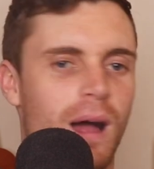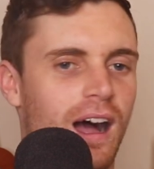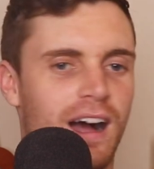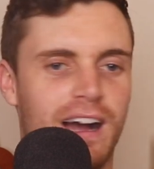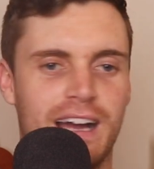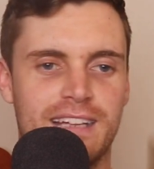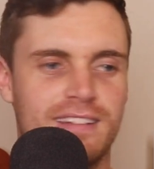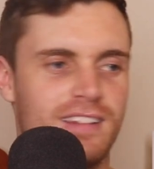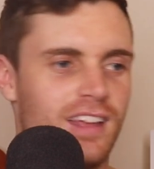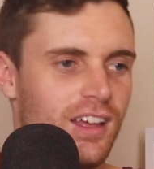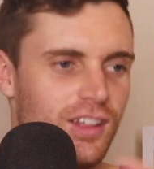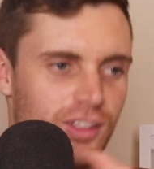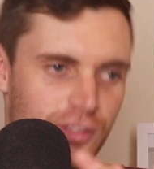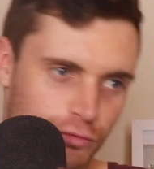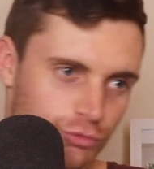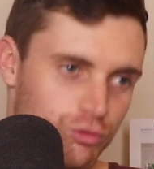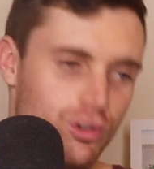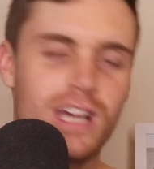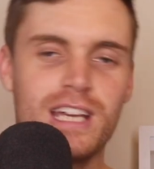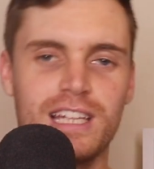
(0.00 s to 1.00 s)
I
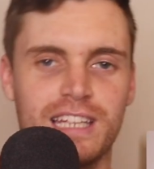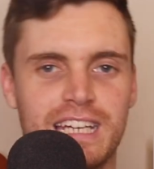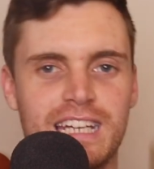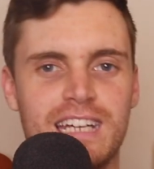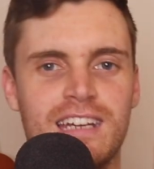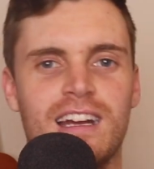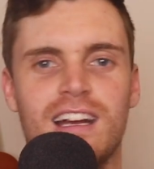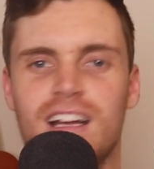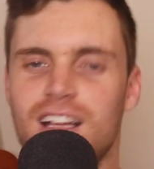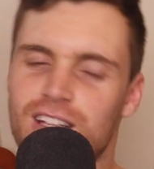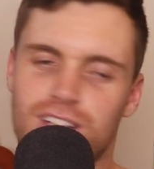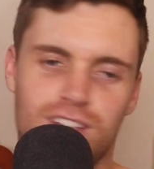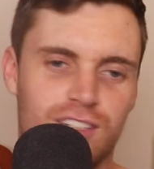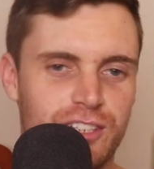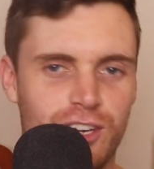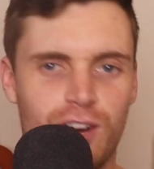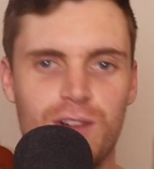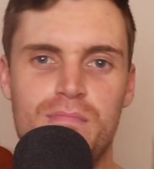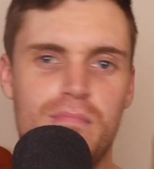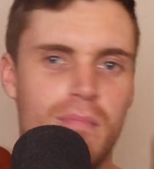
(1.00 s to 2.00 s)
really,
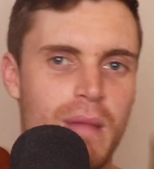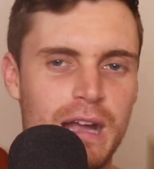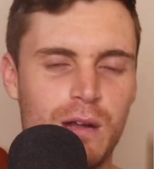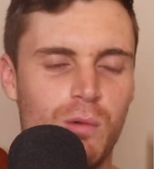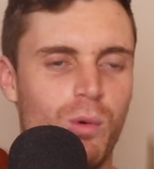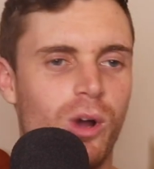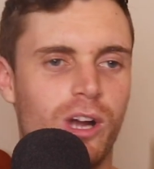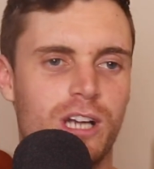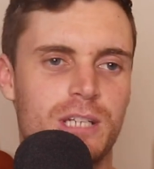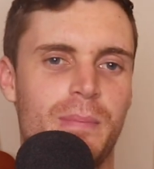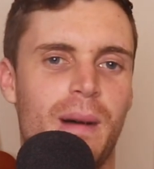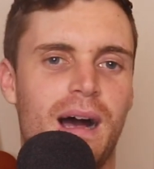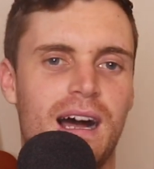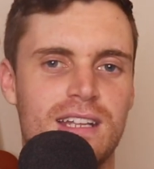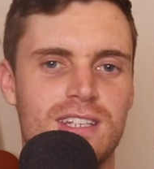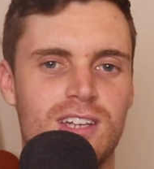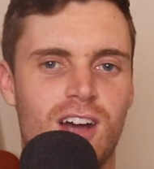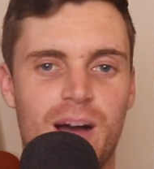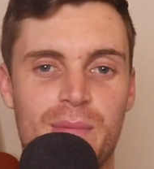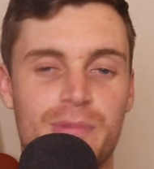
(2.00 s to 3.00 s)
Meg works
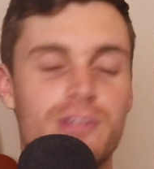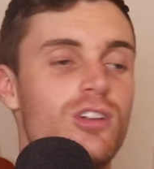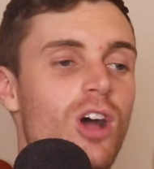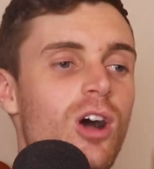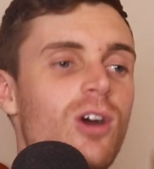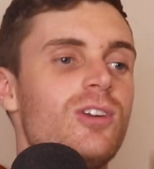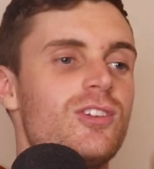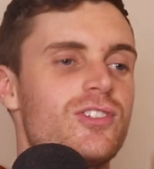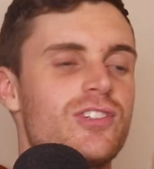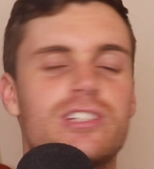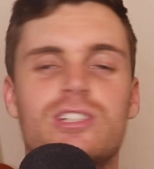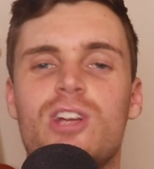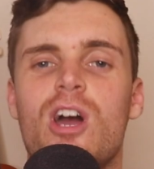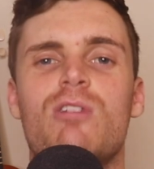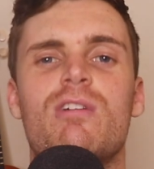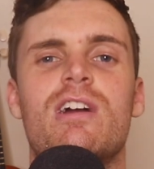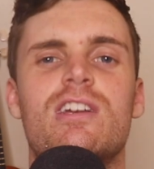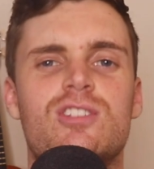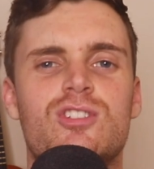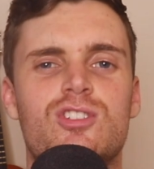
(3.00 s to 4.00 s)
part-time. There's honestly
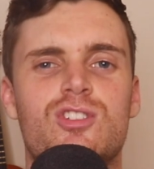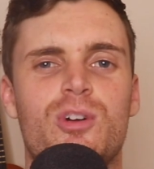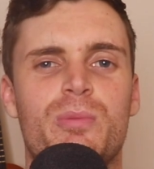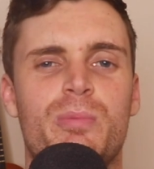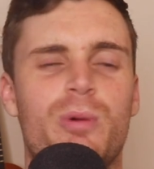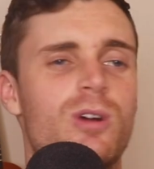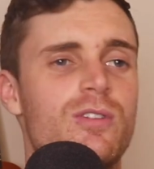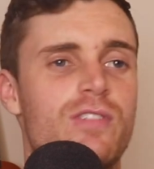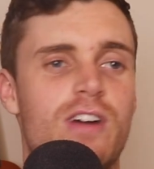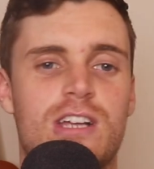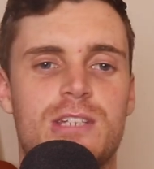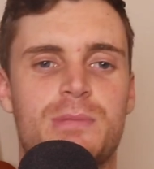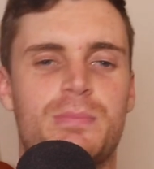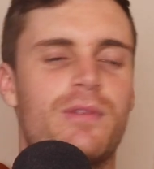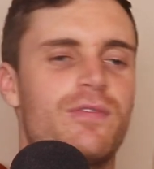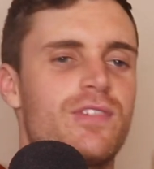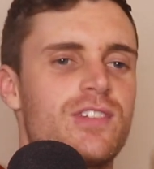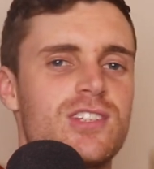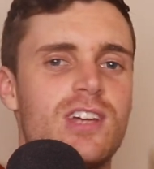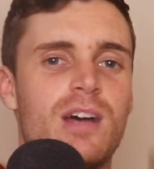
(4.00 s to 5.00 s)
no reason to approve us.
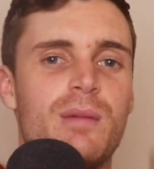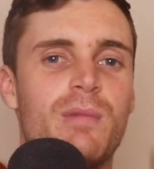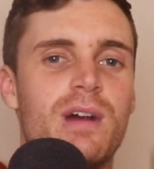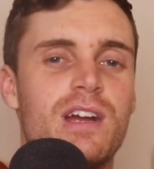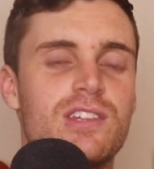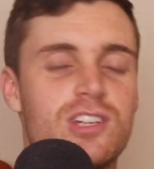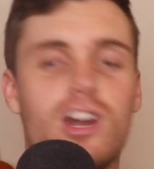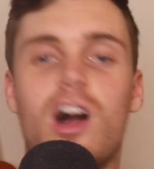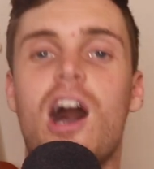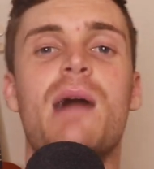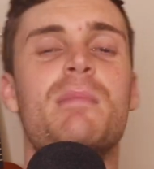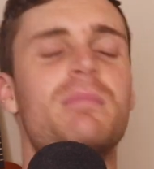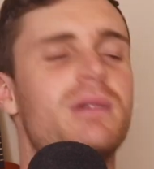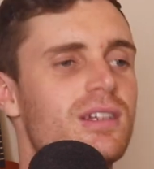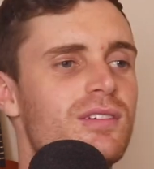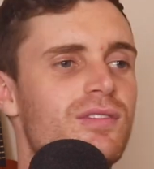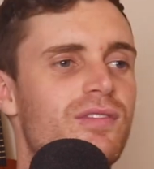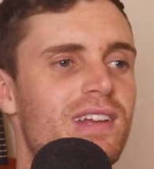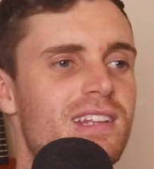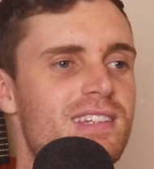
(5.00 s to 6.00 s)
But for some reason, I'm
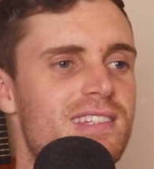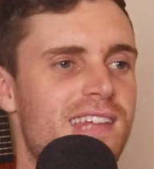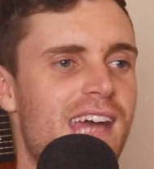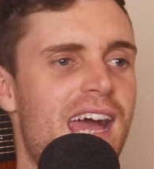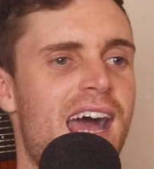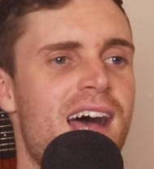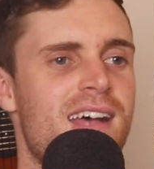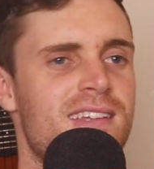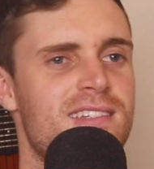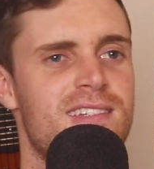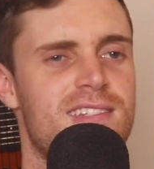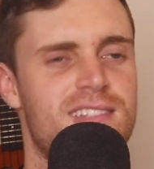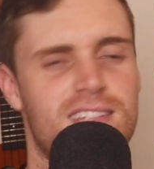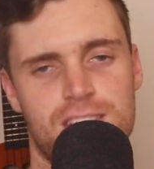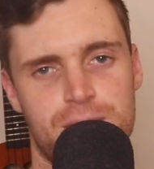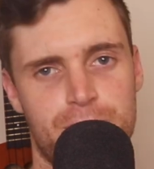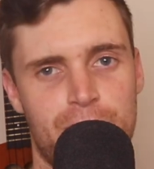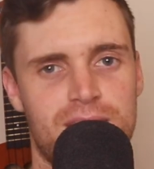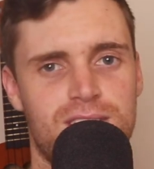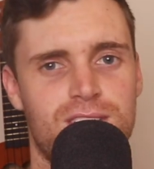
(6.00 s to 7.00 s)
convinced the house is
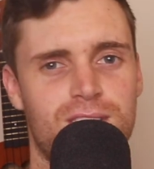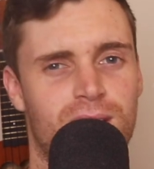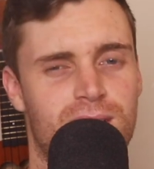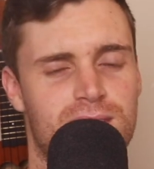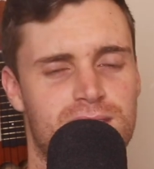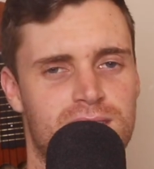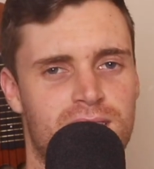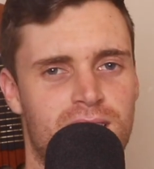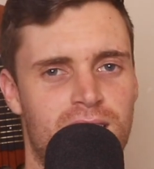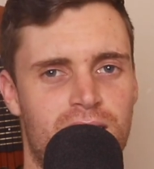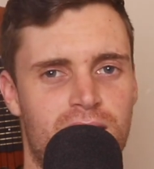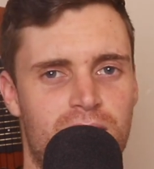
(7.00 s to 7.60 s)
asbestos.